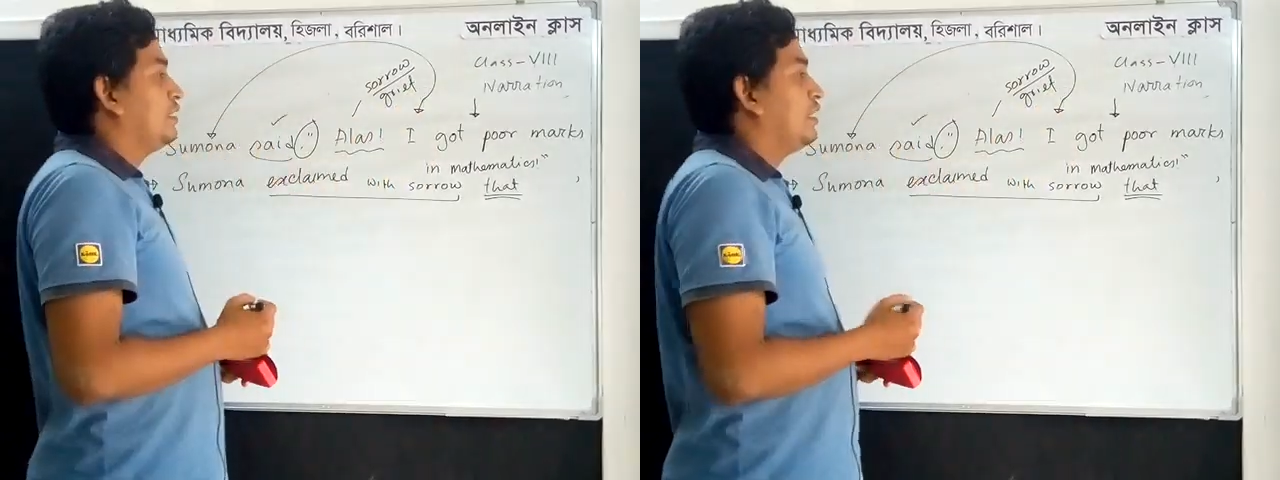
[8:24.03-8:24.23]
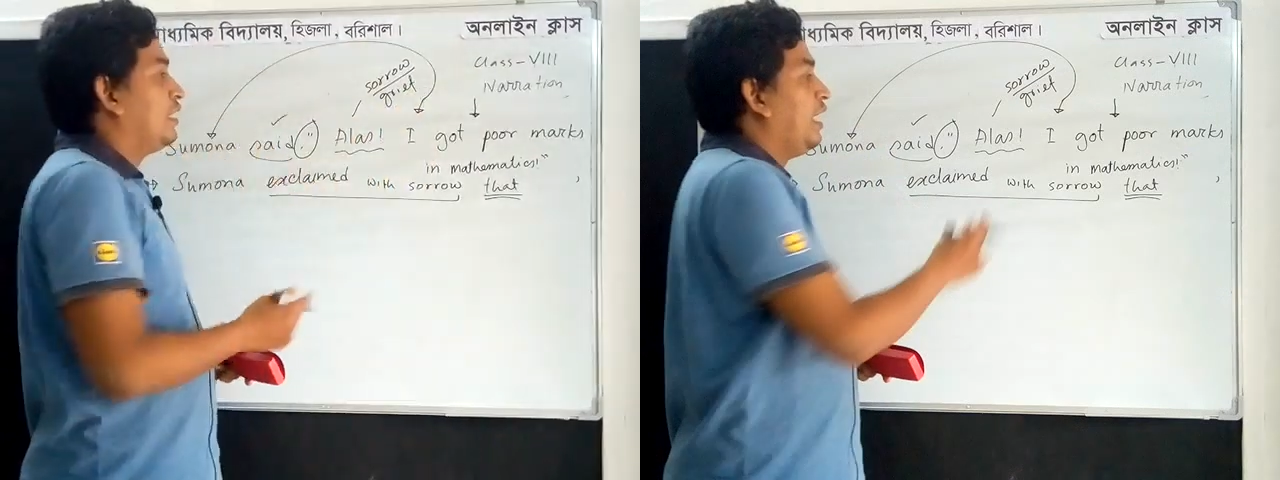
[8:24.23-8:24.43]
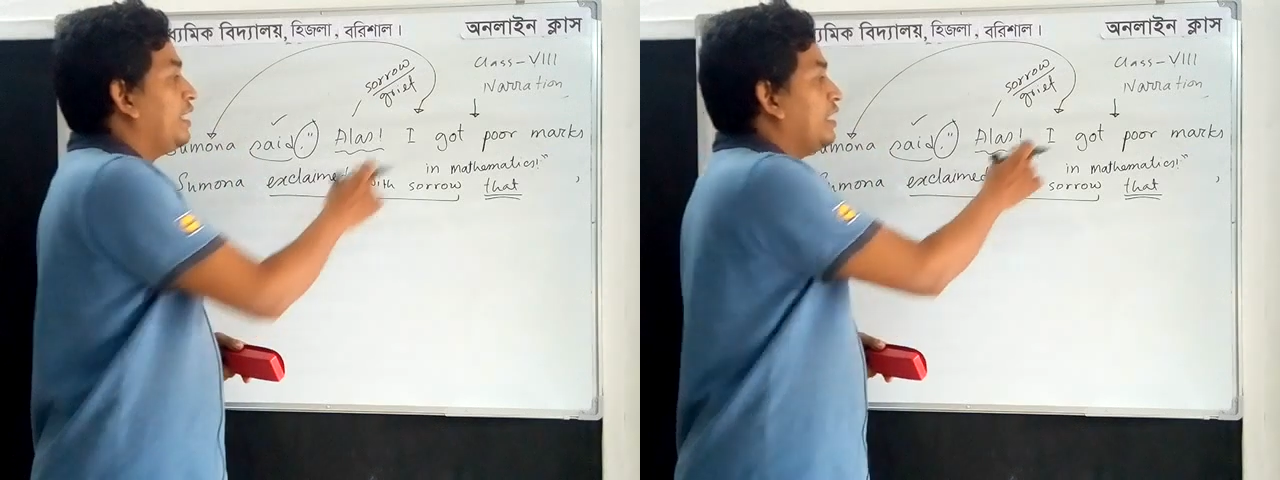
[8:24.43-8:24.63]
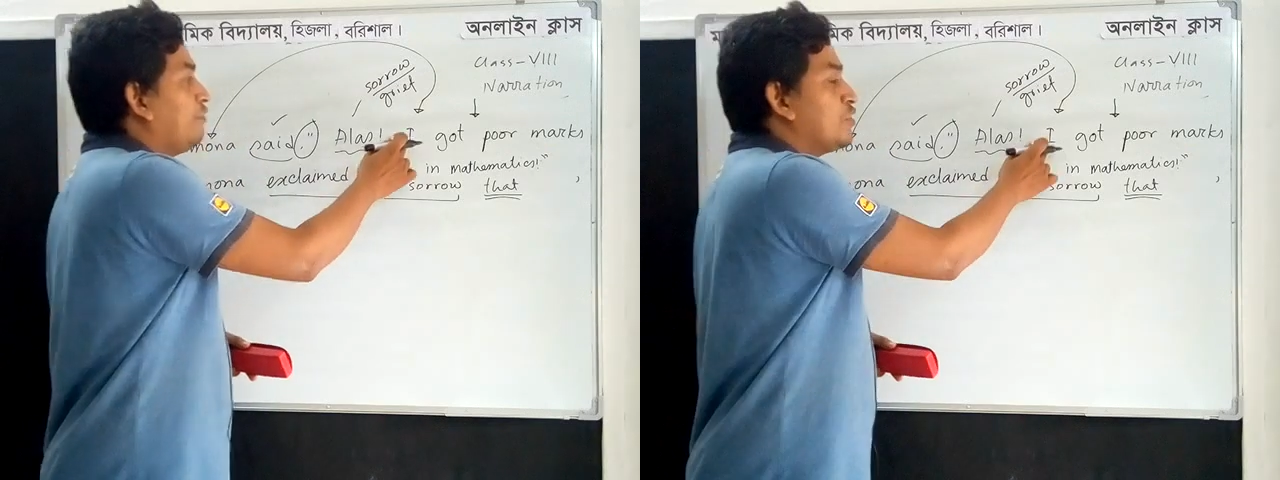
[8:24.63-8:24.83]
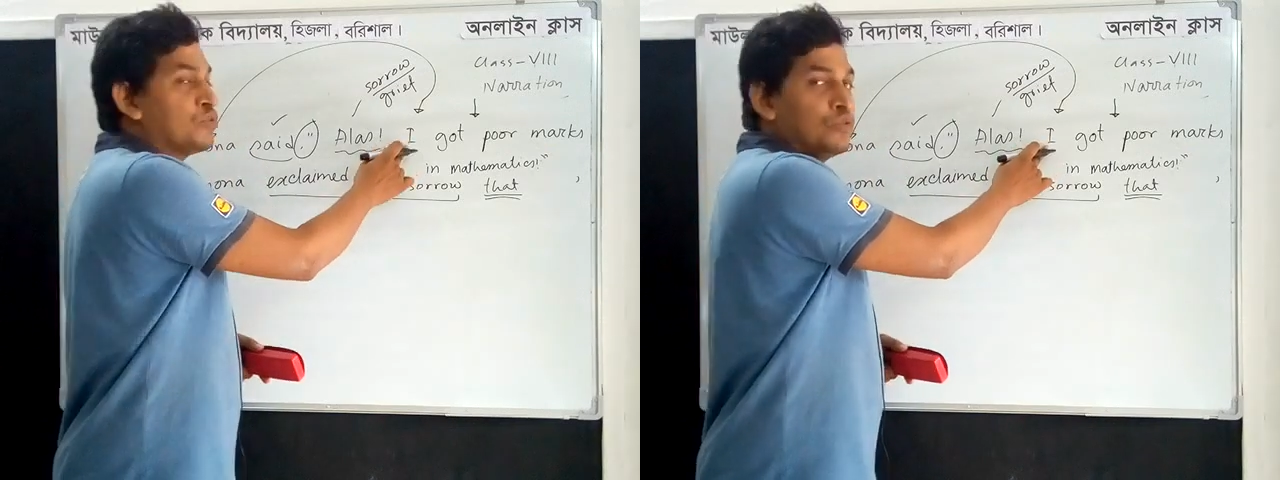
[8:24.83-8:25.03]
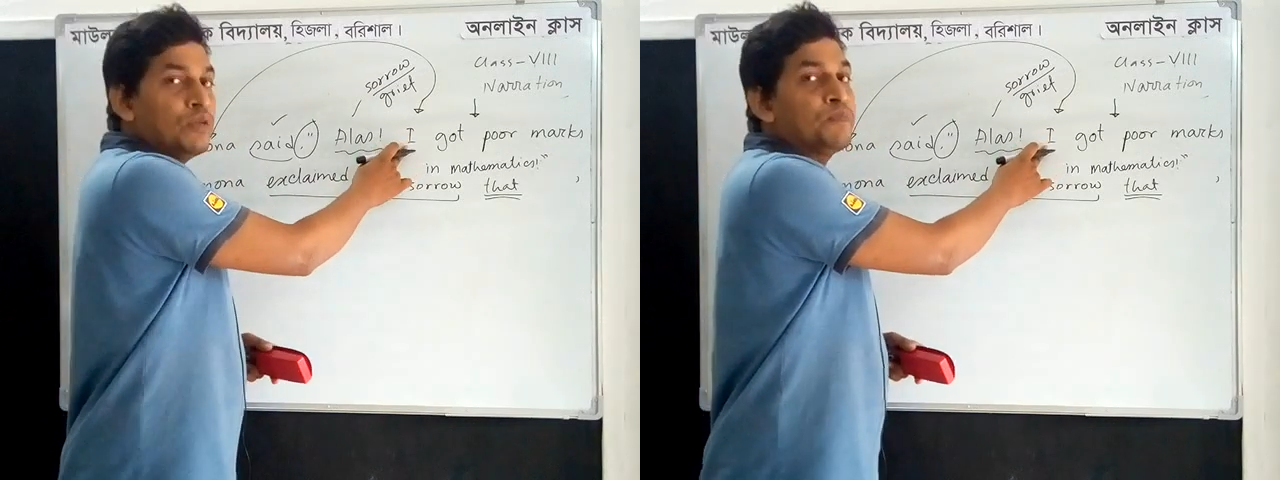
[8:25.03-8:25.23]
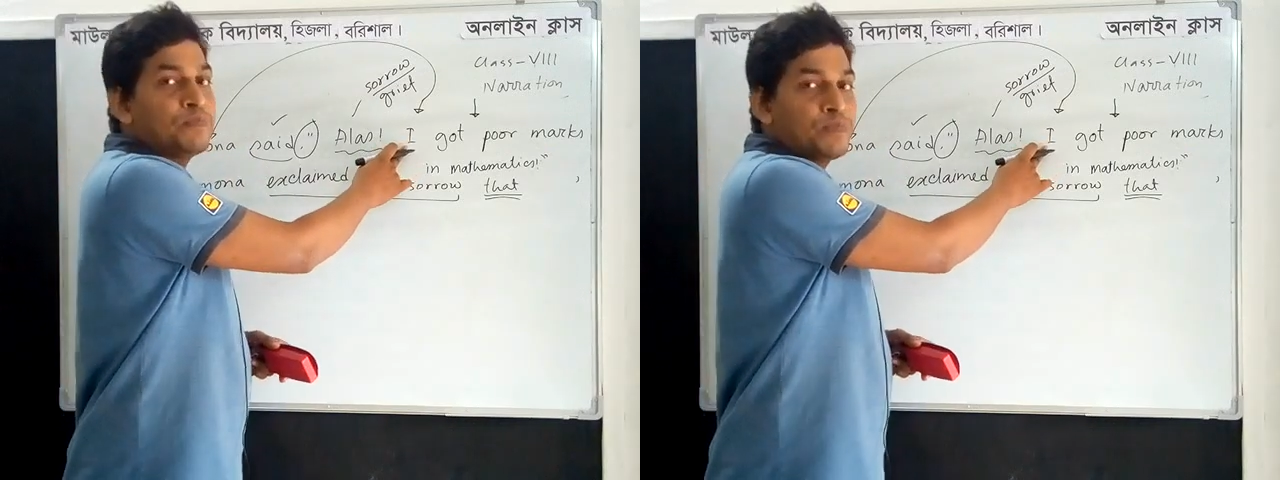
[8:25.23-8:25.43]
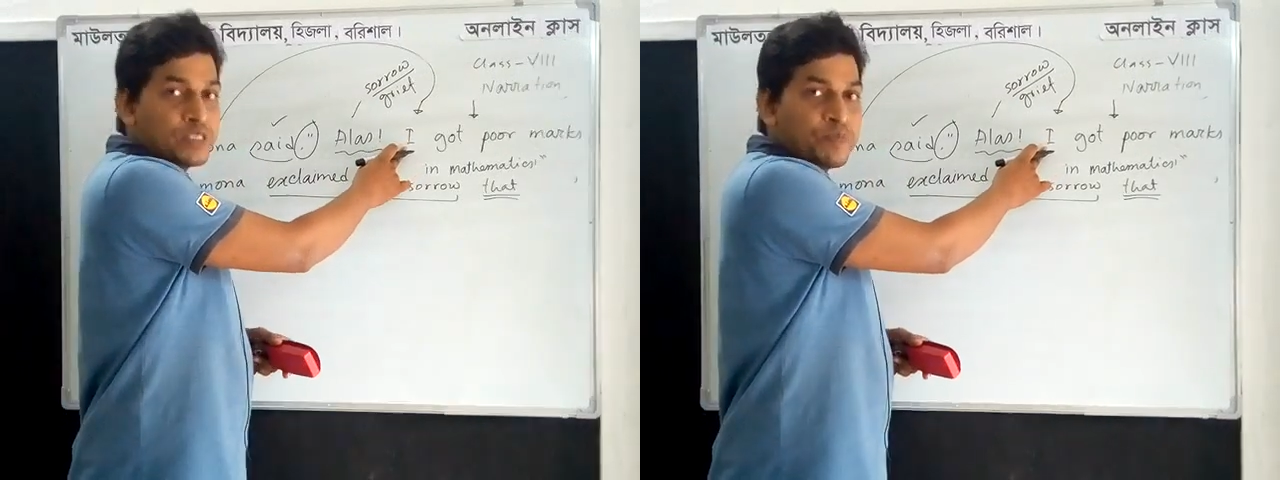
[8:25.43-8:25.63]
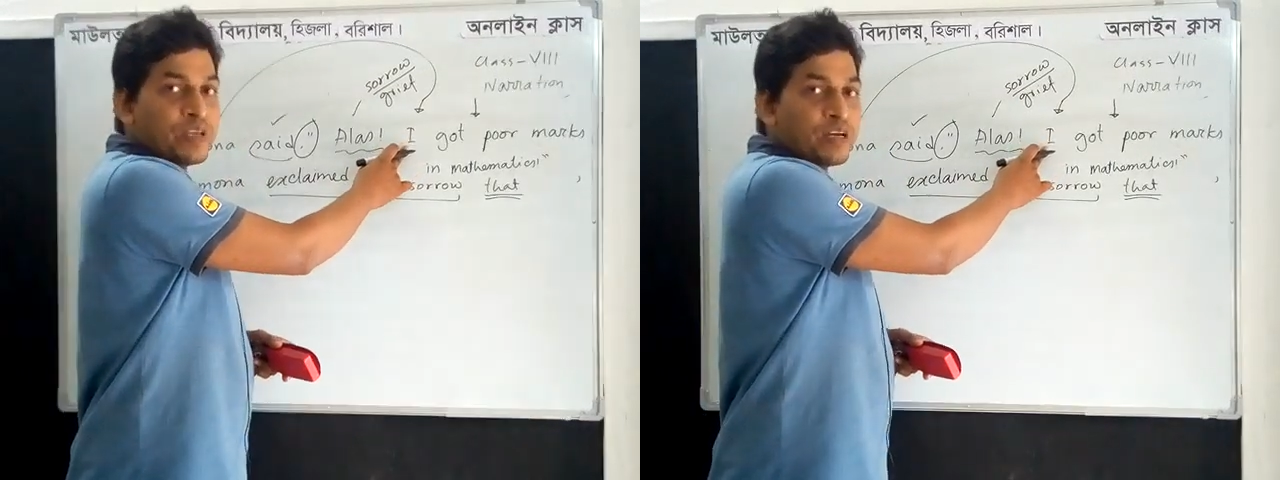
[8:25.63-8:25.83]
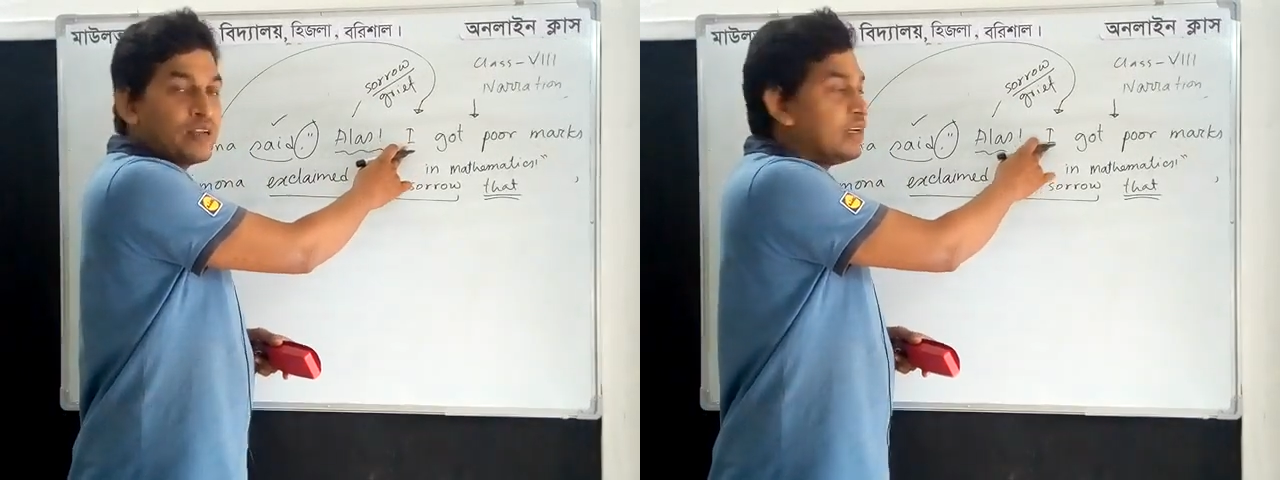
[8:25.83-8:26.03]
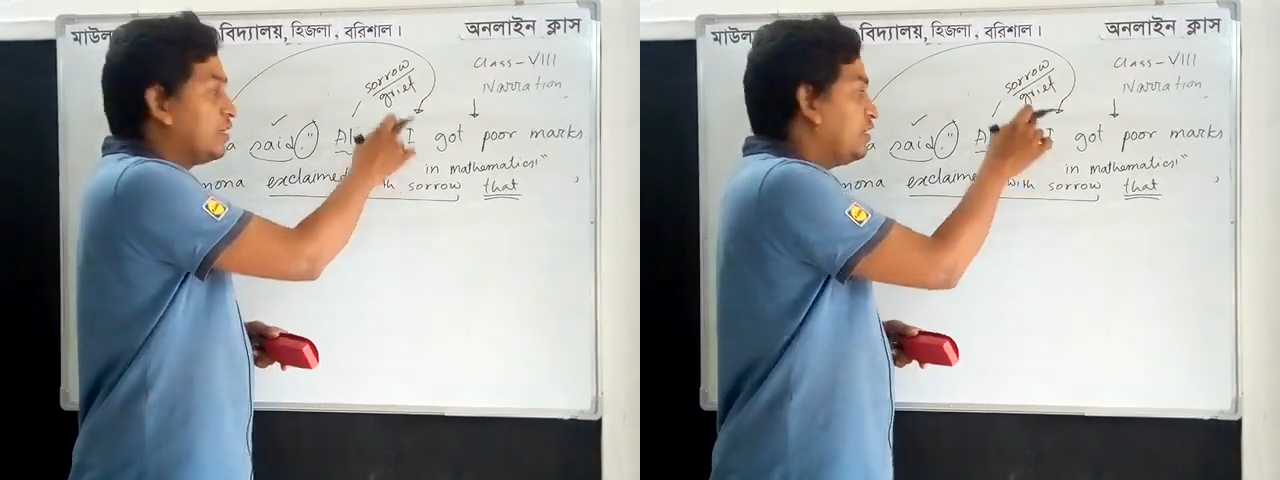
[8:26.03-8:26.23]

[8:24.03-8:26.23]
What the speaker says: Here I refers to the speaker.